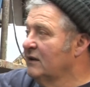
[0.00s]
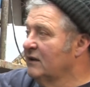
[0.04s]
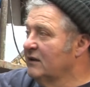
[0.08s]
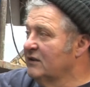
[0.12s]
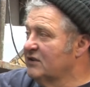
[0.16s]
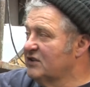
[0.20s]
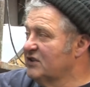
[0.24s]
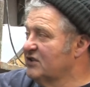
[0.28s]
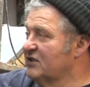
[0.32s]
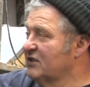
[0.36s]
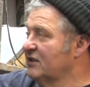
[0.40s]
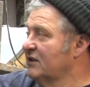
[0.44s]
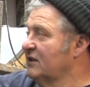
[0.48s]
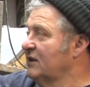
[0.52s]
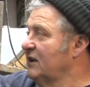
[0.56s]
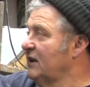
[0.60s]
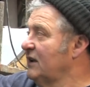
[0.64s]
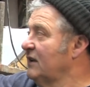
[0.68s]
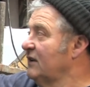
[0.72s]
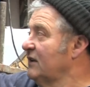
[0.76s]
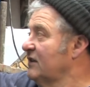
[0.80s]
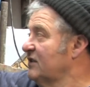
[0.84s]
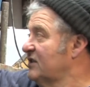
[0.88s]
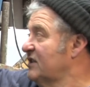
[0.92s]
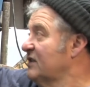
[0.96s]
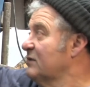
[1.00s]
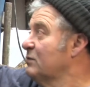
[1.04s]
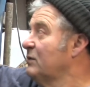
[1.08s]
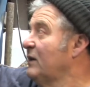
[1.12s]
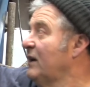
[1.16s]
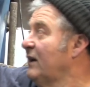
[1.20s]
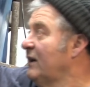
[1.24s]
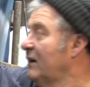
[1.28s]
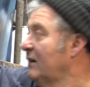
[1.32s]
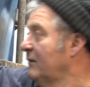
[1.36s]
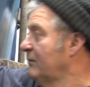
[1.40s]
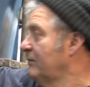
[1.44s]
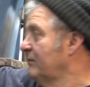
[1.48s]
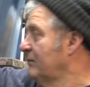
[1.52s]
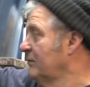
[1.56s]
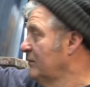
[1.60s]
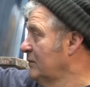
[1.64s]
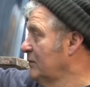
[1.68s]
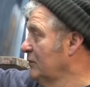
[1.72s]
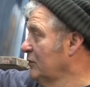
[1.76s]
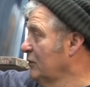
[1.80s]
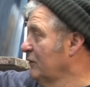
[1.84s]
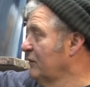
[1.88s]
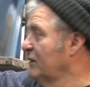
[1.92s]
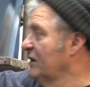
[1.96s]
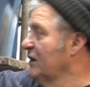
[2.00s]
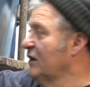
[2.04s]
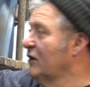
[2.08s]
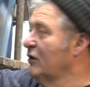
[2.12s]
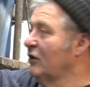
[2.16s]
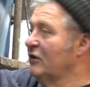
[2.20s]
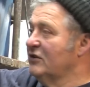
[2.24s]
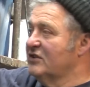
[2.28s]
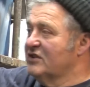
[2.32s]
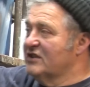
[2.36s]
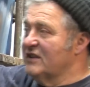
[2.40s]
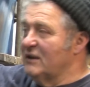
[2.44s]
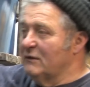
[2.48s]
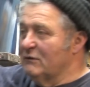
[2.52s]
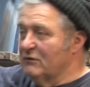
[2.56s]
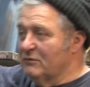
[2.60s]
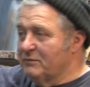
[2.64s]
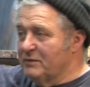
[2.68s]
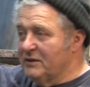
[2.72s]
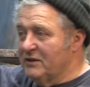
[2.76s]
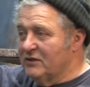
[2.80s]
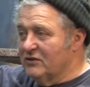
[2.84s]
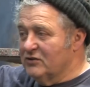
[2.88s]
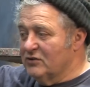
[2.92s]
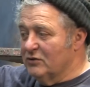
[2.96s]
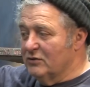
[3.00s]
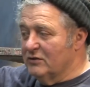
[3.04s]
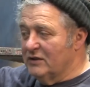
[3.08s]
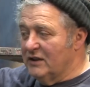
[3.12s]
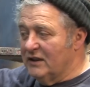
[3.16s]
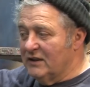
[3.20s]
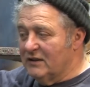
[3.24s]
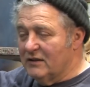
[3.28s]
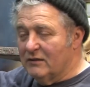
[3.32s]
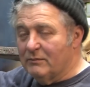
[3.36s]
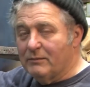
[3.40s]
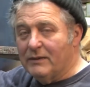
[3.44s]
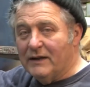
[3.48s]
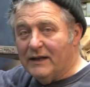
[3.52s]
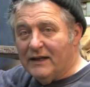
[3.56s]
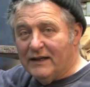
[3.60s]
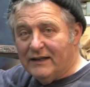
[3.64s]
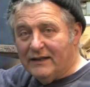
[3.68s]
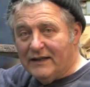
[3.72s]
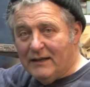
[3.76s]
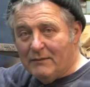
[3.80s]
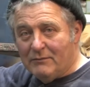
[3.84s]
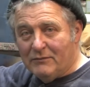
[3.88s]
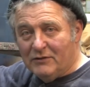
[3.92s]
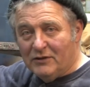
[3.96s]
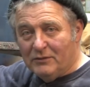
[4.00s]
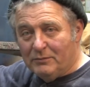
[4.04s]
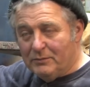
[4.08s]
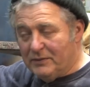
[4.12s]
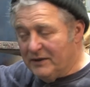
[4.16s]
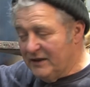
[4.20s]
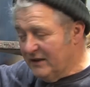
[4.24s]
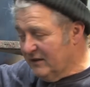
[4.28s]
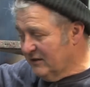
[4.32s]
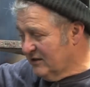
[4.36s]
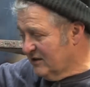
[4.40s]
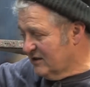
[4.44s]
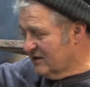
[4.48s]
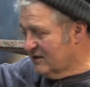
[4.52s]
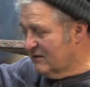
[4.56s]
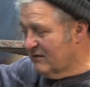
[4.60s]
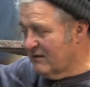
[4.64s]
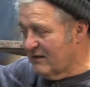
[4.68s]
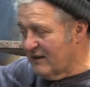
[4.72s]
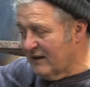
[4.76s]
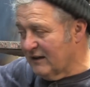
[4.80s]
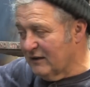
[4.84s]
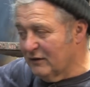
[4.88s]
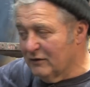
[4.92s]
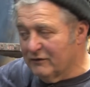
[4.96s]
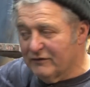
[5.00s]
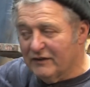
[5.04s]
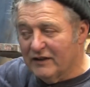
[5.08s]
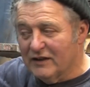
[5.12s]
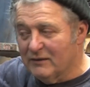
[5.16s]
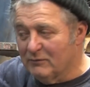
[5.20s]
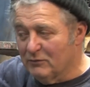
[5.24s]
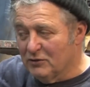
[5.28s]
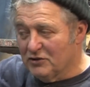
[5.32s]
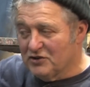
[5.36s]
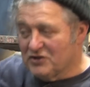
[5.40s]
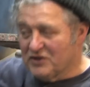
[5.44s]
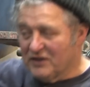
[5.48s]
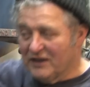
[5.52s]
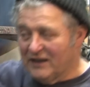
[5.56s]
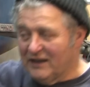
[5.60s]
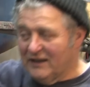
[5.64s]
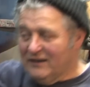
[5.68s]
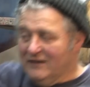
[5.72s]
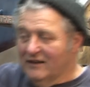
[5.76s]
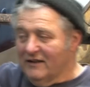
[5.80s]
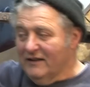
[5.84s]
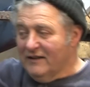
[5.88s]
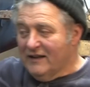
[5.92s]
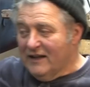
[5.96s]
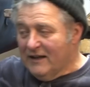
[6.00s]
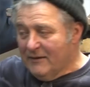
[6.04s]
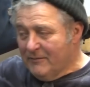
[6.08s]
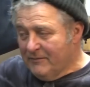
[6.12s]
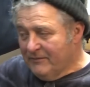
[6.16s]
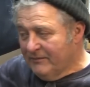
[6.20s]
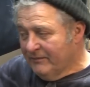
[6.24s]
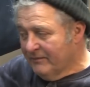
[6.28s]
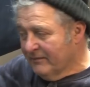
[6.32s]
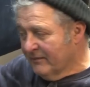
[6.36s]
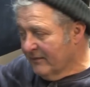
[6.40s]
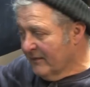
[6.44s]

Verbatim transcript: This is again, this is where lovely gloss that we've been donated by Hempel Paints. Thank you very much again to them.